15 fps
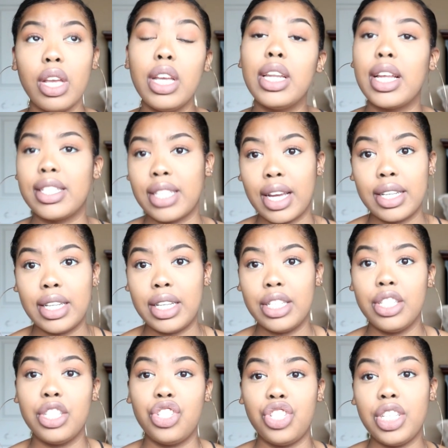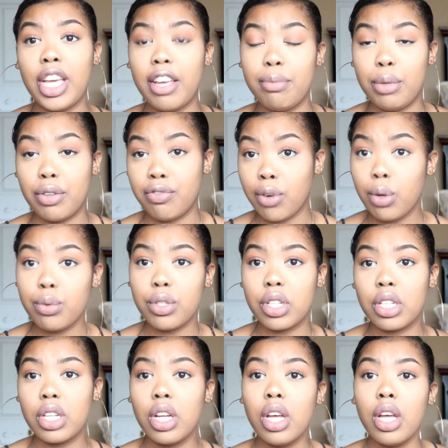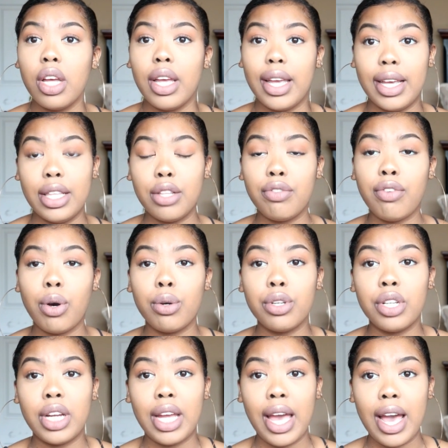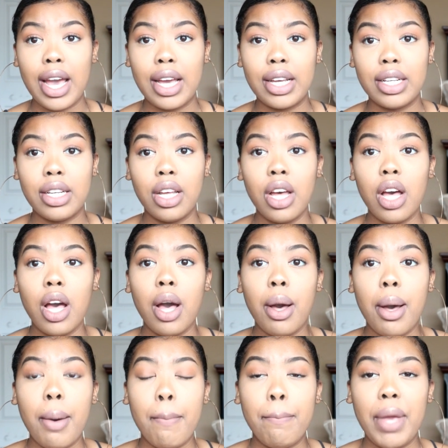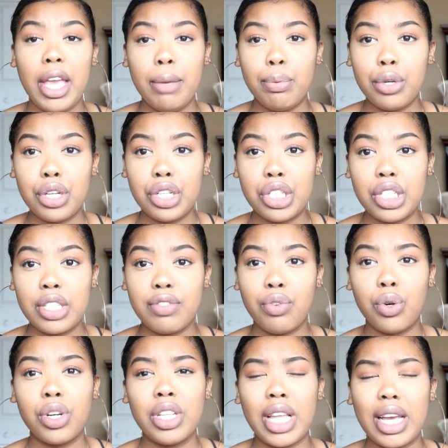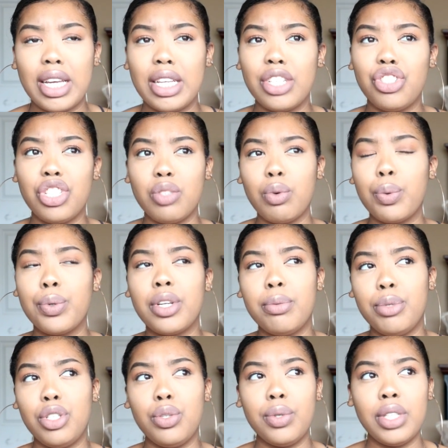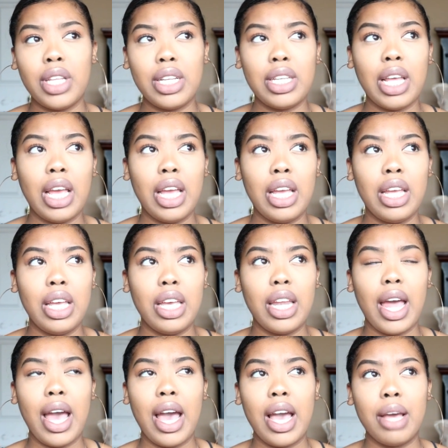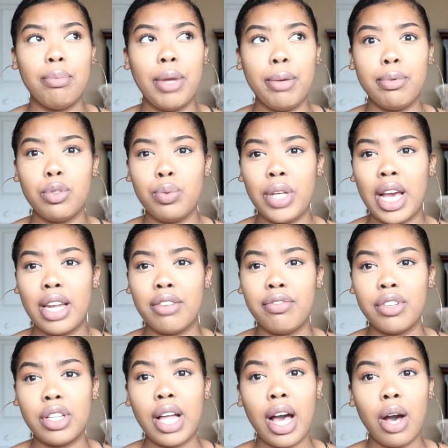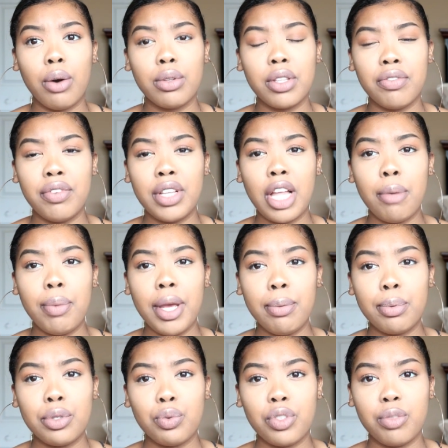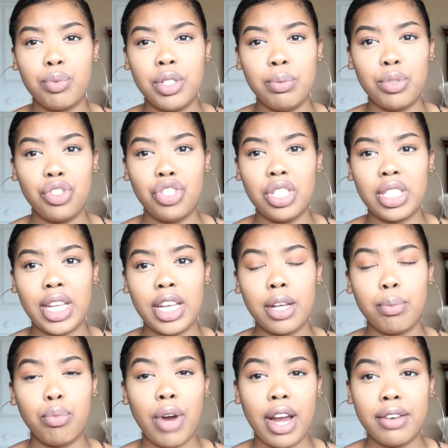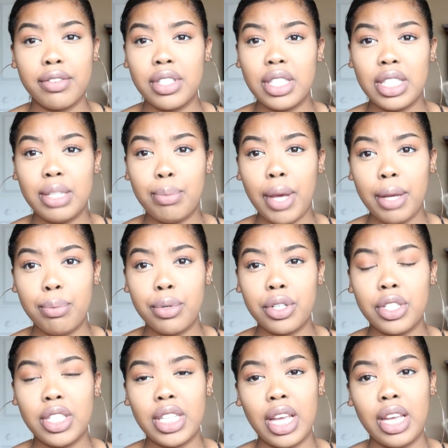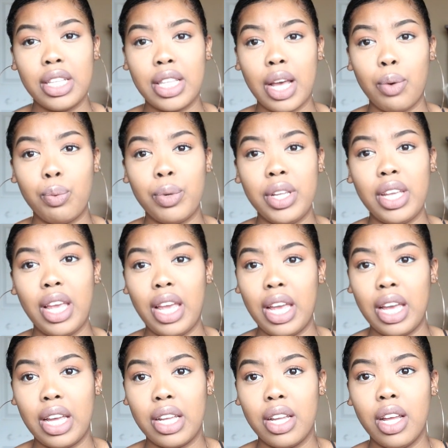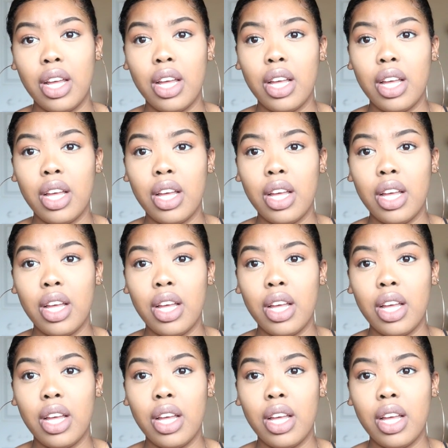and I signed in. And she gave me a folder. In the folder it had papers for like just what we're going to be doing that day. It had papers we had to fill out. The fill out papers was pretty much just like a privacy paper saying that we can't,